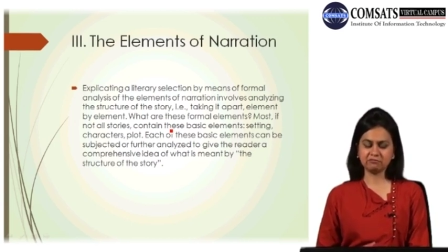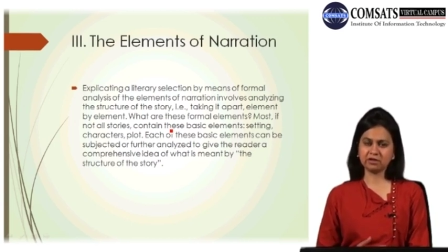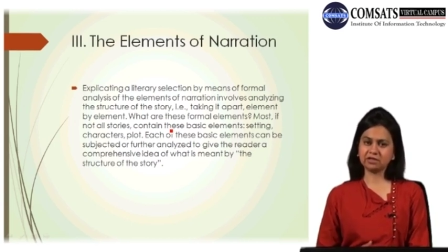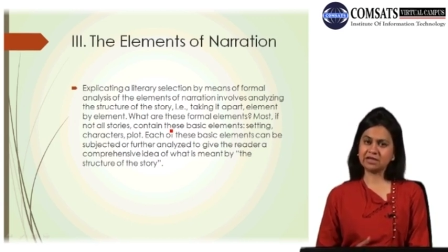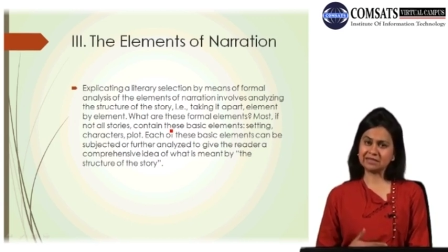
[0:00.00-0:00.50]

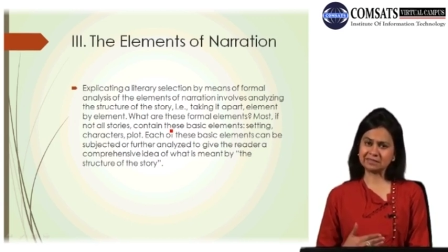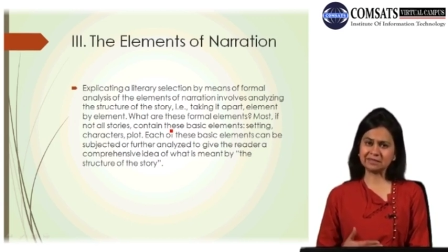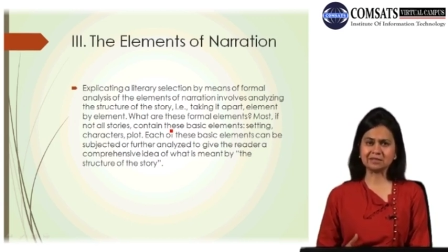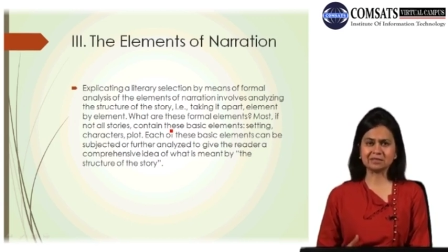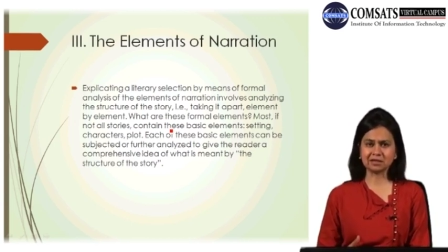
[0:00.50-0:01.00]
where the
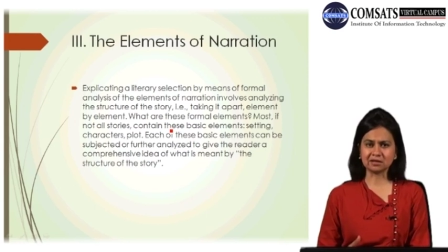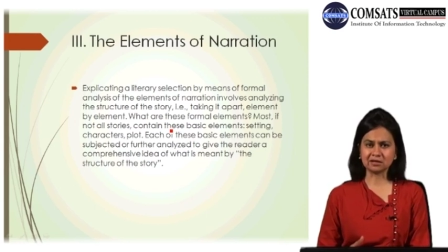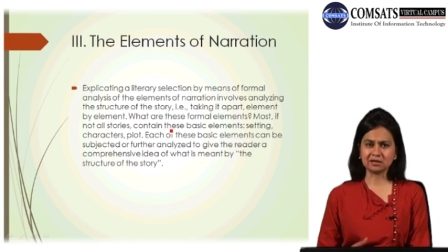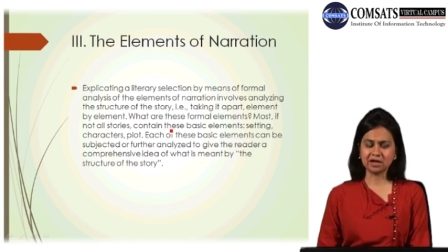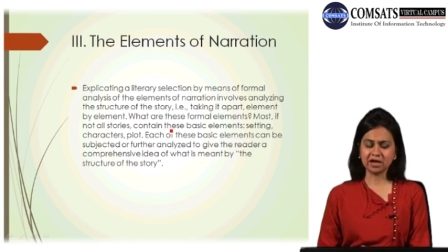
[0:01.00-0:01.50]
incidents
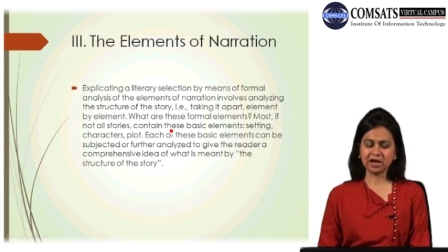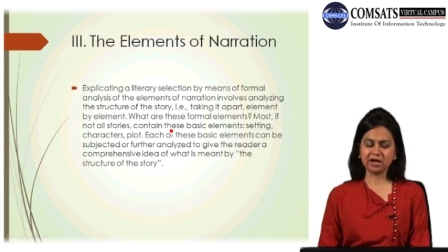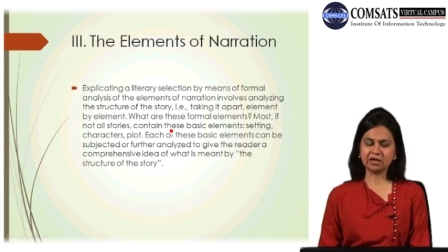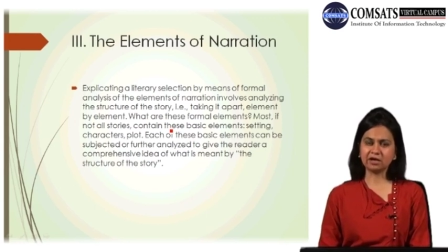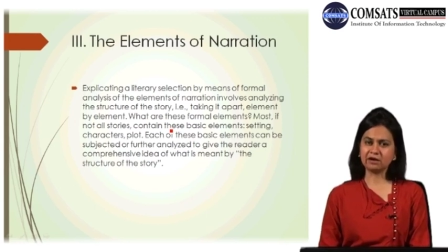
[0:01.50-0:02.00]
occur,
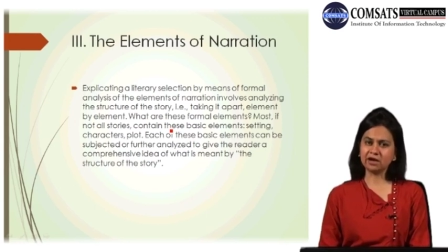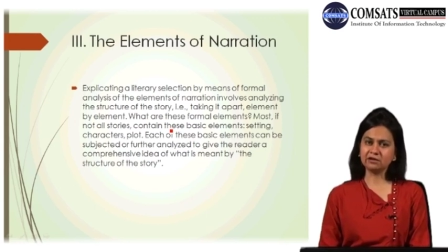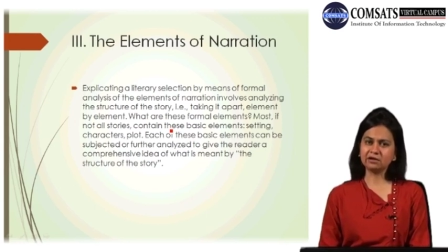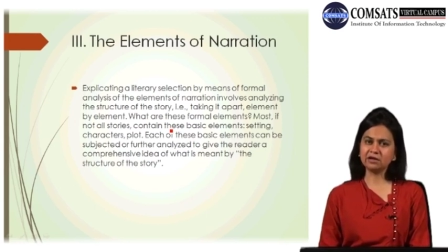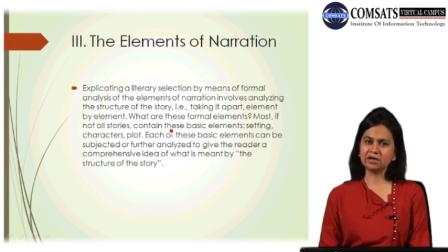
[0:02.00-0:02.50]
and a
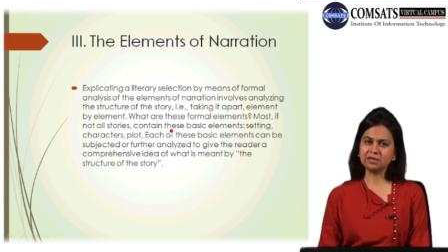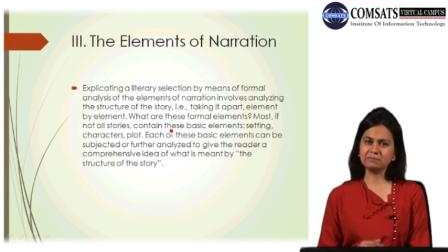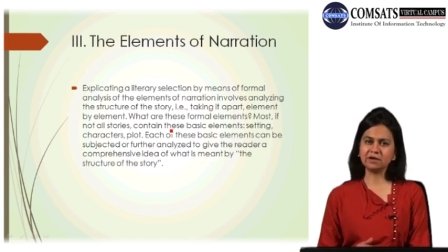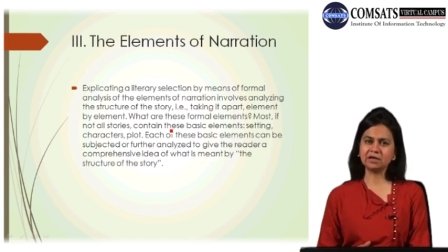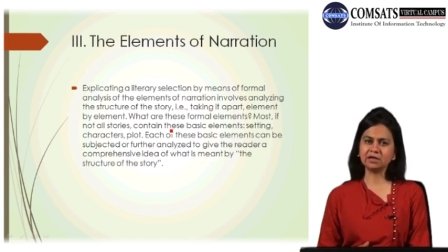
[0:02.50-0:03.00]
writer
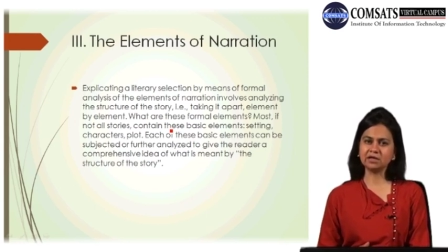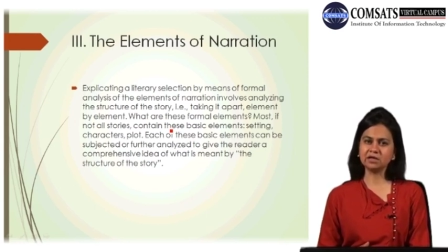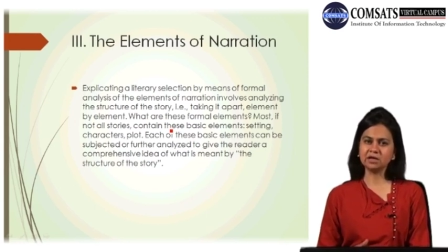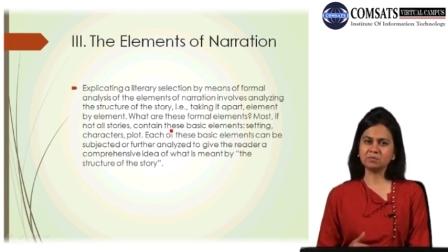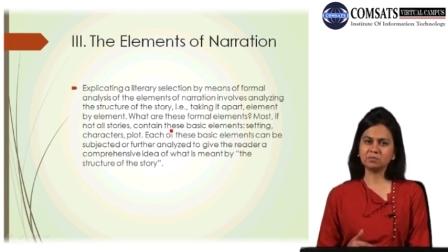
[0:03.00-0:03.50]

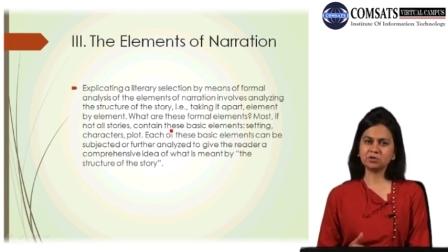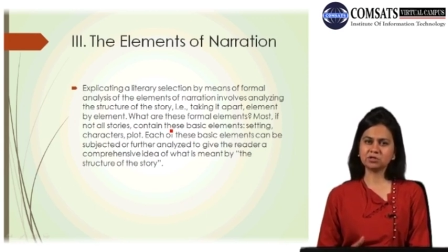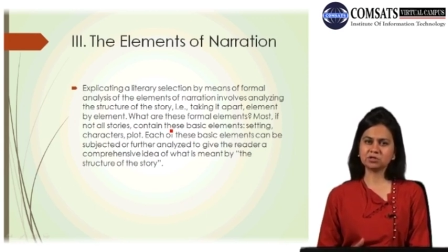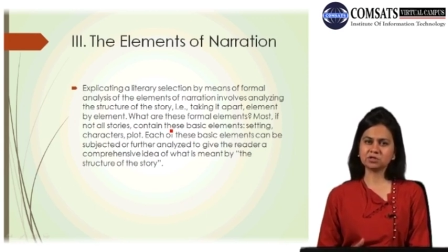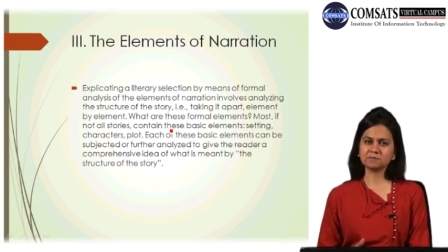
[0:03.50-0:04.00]
deliberately
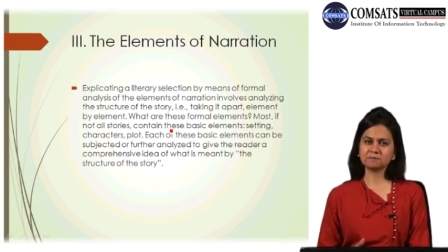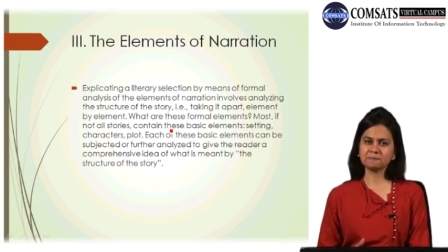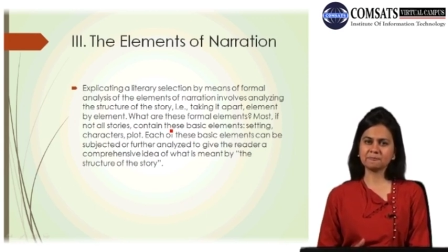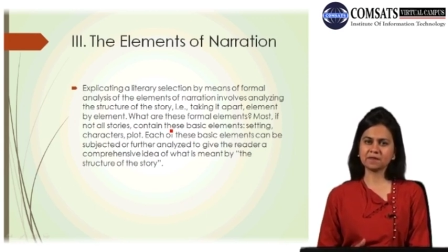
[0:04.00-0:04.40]
puts